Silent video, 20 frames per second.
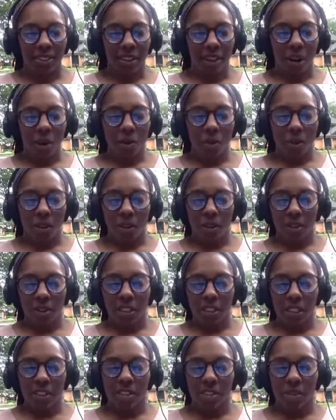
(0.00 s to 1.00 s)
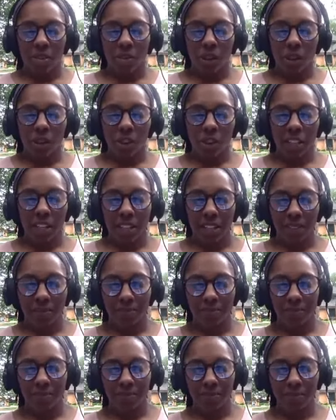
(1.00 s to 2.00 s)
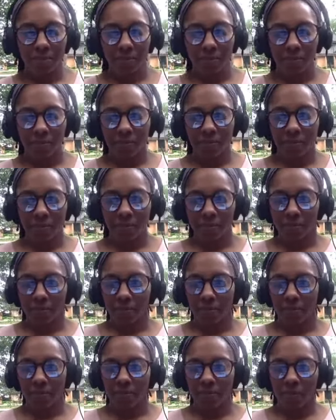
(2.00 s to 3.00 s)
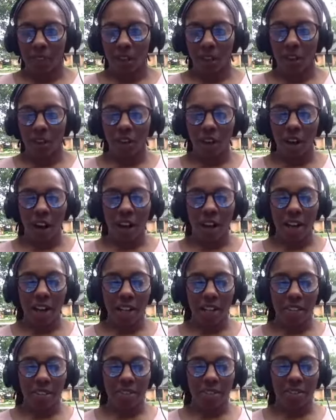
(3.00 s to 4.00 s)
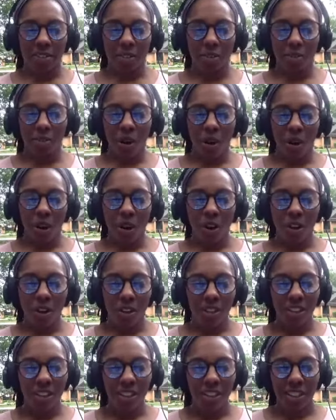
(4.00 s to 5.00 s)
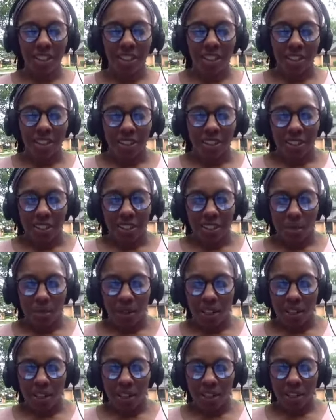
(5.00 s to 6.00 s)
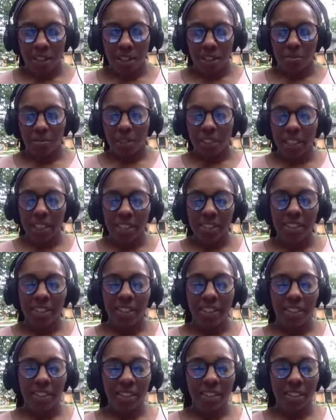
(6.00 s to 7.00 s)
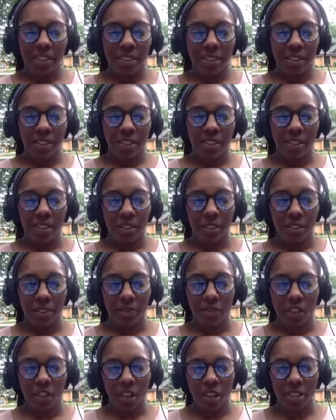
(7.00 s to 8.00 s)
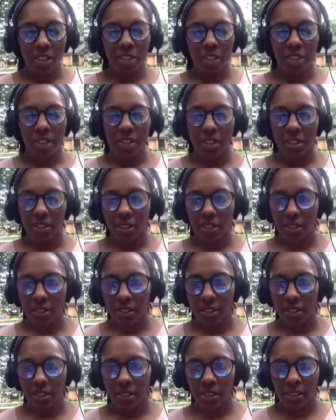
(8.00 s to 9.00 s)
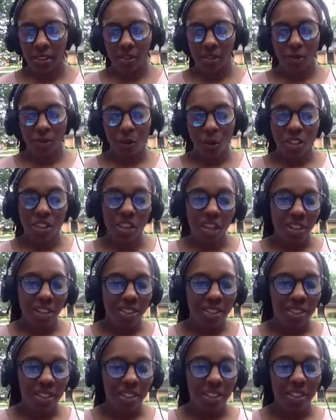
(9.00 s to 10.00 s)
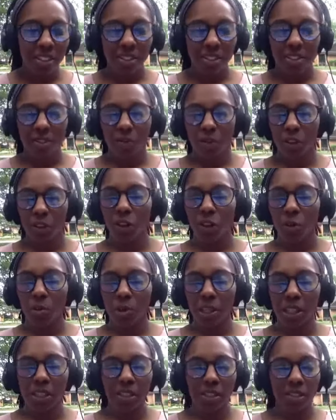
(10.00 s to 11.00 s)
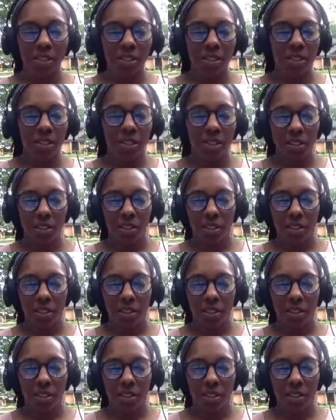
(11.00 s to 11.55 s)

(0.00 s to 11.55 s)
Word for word: our world is weary. There are cries from all spaces and places of justice, for justice, for your peace.